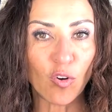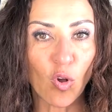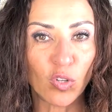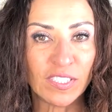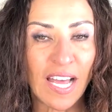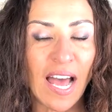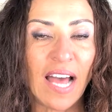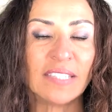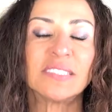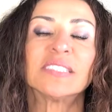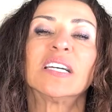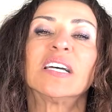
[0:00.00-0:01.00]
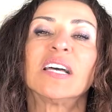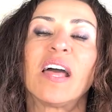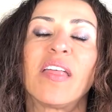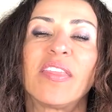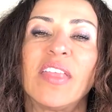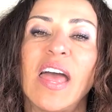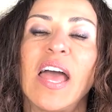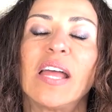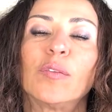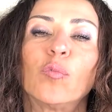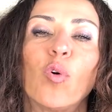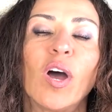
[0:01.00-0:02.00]
all that,
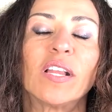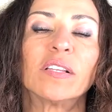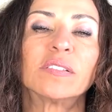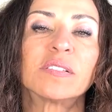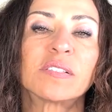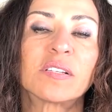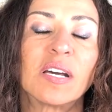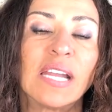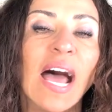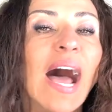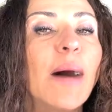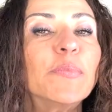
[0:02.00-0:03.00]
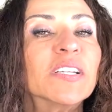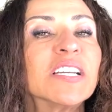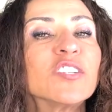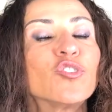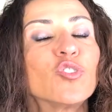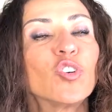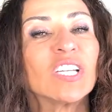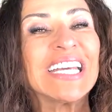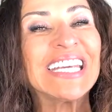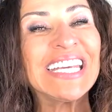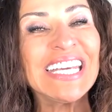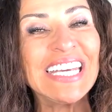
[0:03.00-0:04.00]
then what's going to happen is you're going to
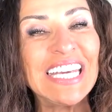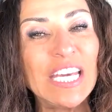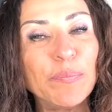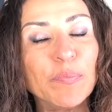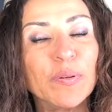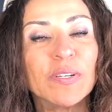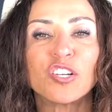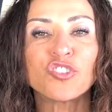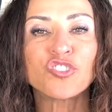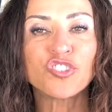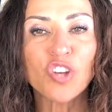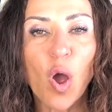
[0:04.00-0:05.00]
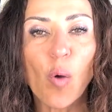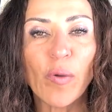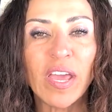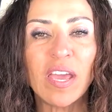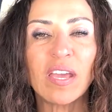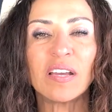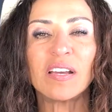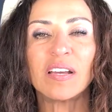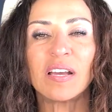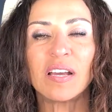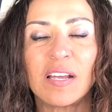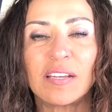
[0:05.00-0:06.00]
keep showing
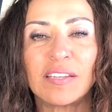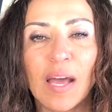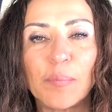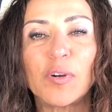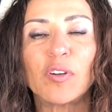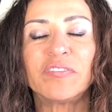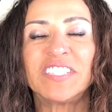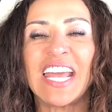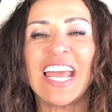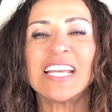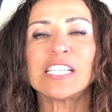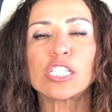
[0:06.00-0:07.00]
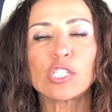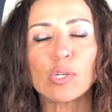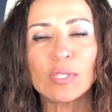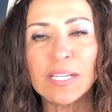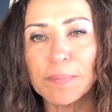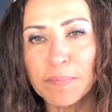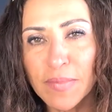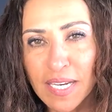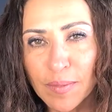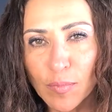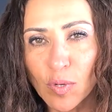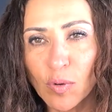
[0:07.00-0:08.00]
number of days to the
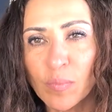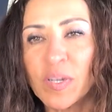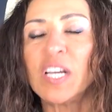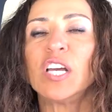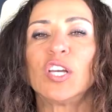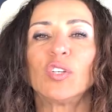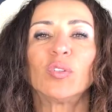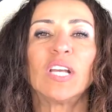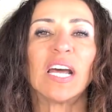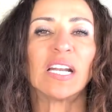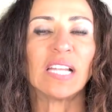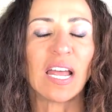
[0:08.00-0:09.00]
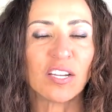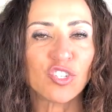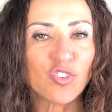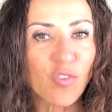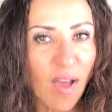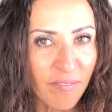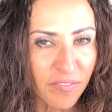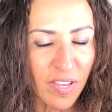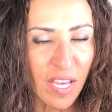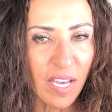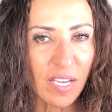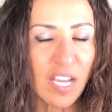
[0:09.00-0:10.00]
minimum. You'll get a lot of
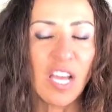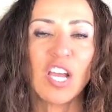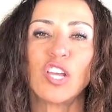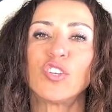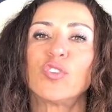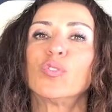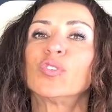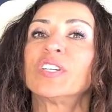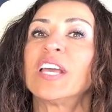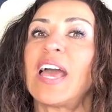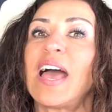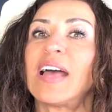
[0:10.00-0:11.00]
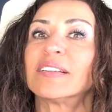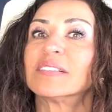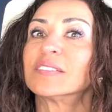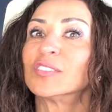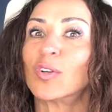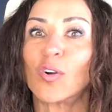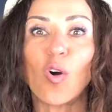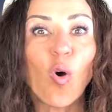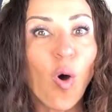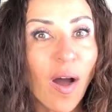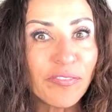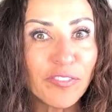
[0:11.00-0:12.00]
traffic. You'll get your
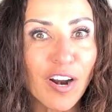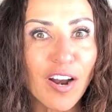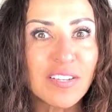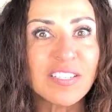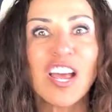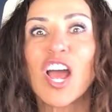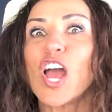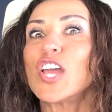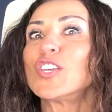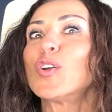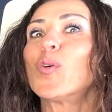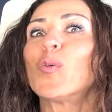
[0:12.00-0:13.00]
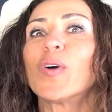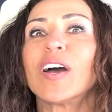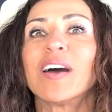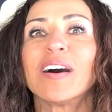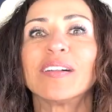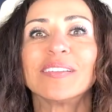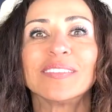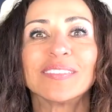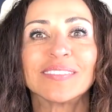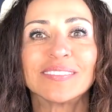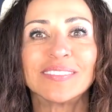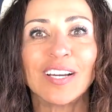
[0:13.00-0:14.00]
offers. You will
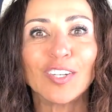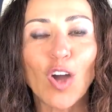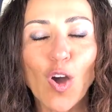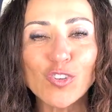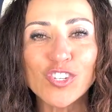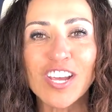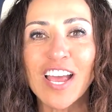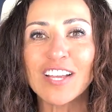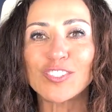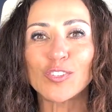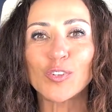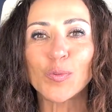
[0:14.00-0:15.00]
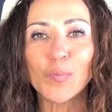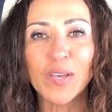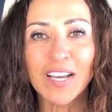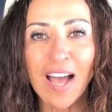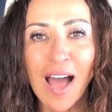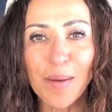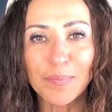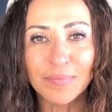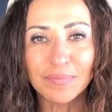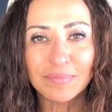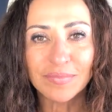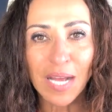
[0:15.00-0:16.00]
negotiate. You'll pick up
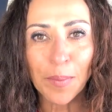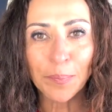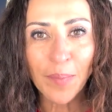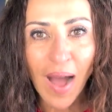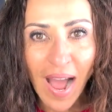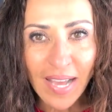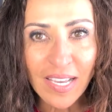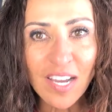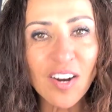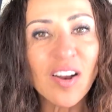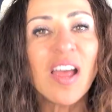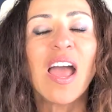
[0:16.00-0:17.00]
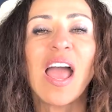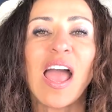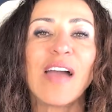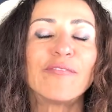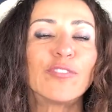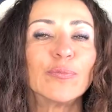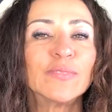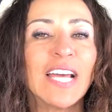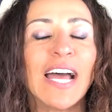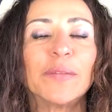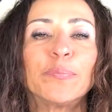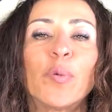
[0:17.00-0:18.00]
a buyer and from
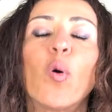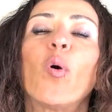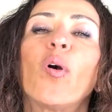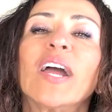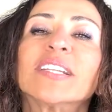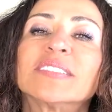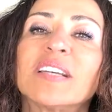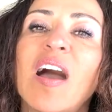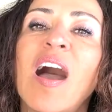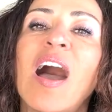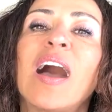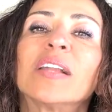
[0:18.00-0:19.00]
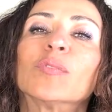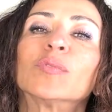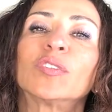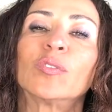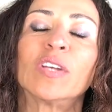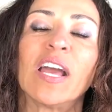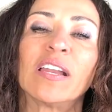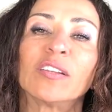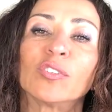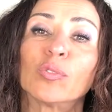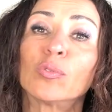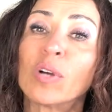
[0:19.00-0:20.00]
that point on you get
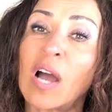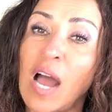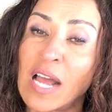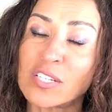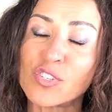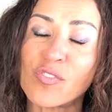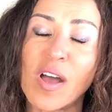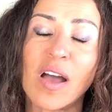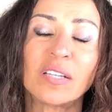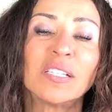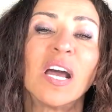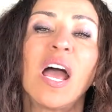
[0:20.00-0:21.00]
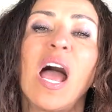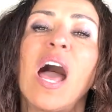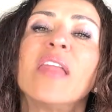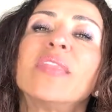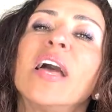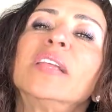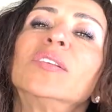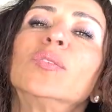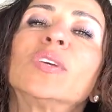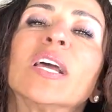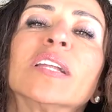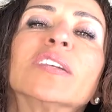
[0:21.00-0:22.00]
into contract and then you
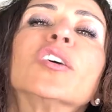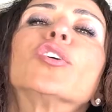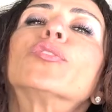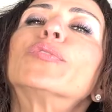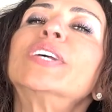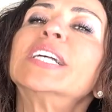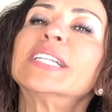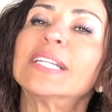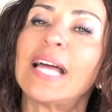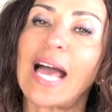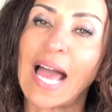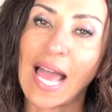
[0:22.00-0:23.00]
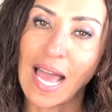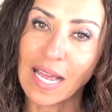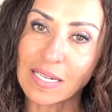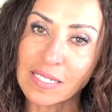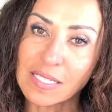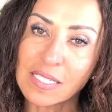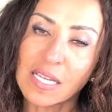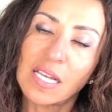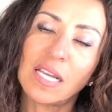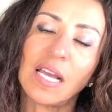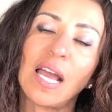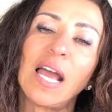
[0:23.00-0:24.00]
can relax
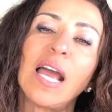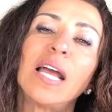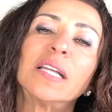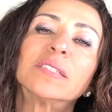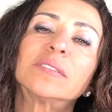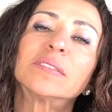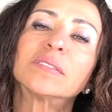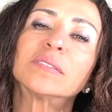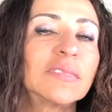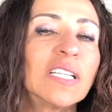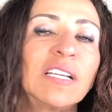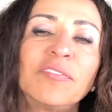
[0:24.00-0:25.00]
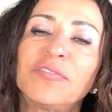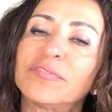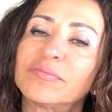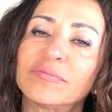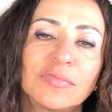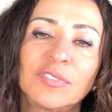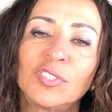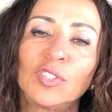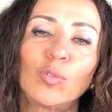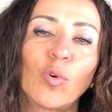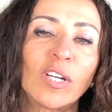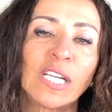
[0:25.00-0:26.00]
and if you
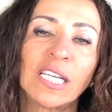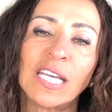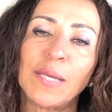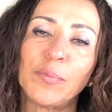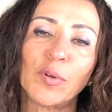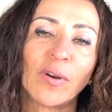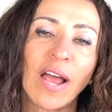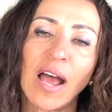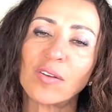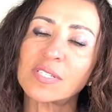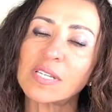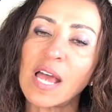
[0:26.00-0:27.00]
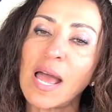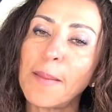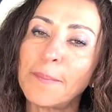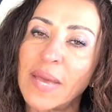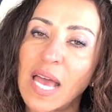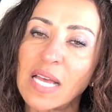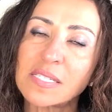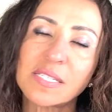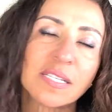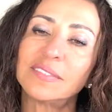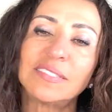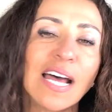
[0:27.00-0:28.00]
want to keep your house a mess
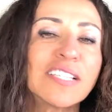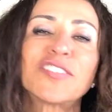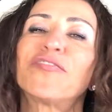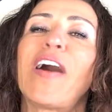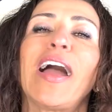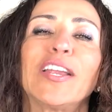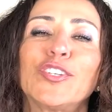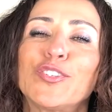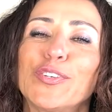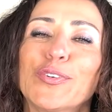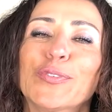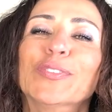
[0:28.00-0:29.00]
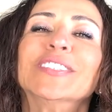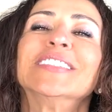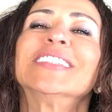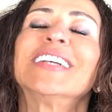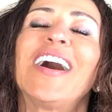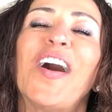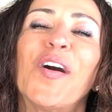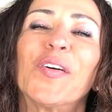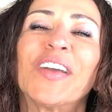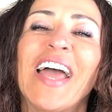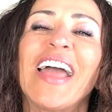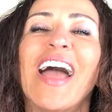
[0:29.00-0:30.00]
that's fine too
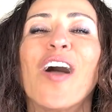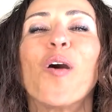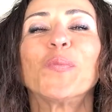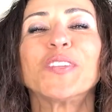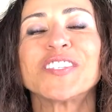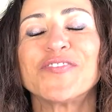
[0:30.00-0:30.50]
okay i hope this